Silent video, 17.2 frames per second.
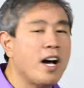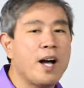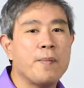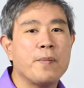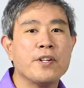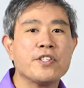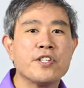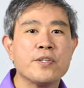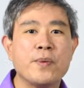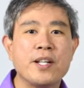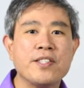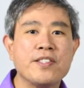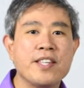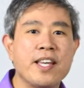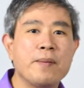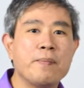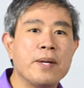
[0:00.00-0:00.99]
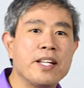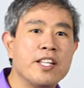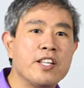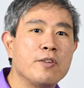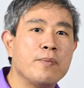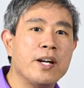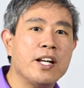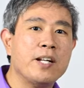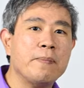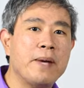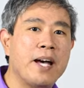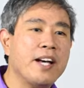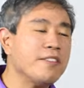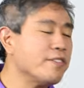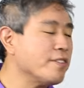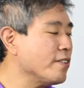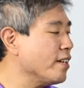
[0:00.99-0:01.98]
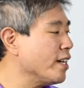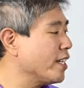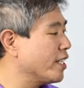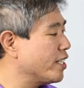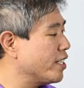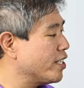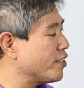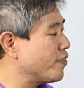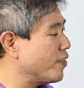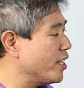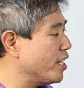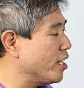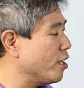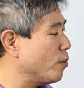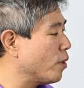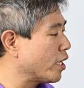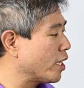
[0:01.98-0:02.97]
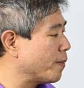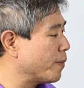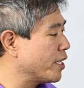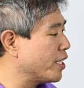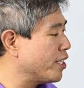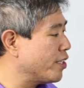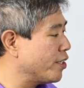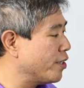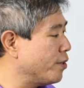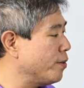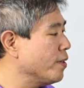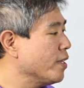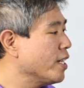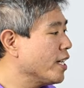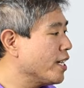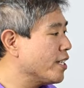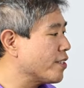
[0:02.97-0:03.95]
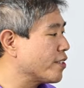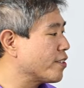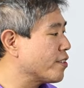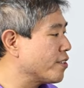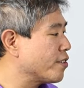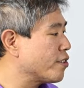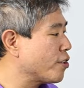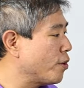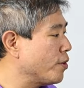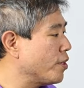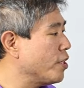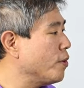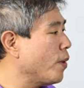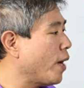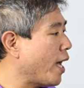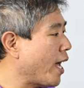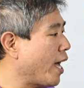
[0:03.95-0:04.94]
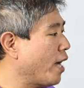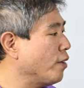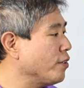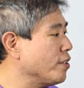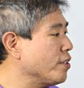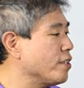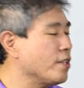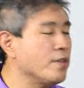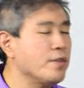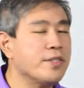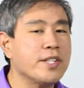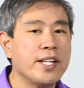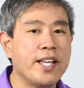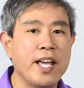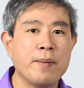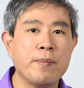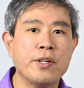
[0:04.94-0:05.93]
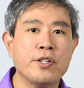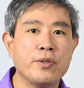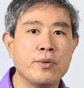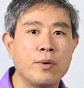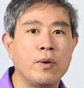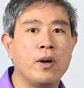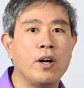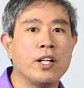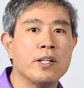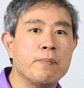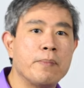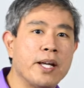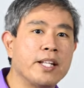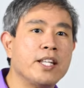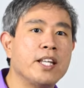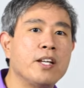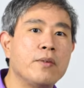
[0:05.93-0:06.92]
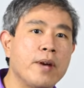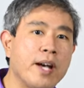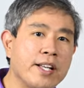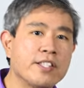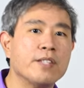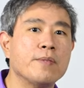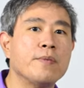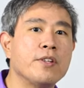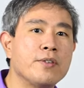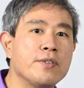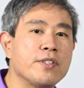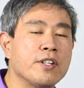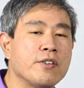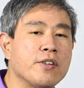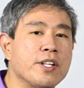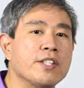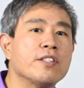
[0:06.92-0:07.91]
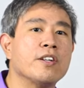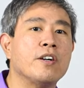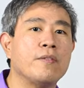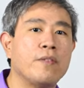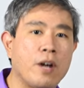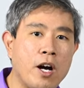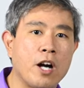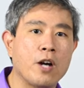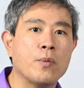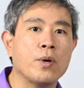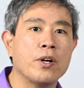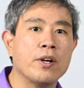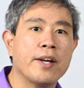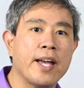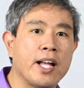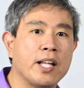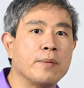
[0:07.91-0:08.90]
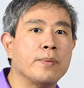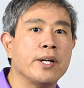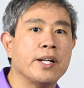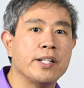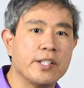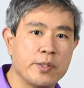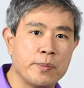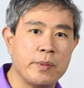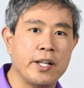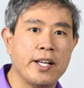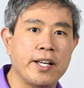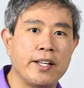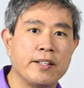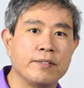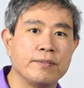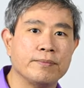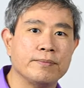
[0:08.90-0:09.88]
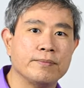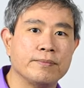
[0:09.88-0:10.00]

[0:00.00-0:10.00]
I'm Art Suwansang, BenQ brand ambassador, and in this video, what I'm going to do is show you how to use the Gamut Duo on the BenQ SW series of hardware calibrated display.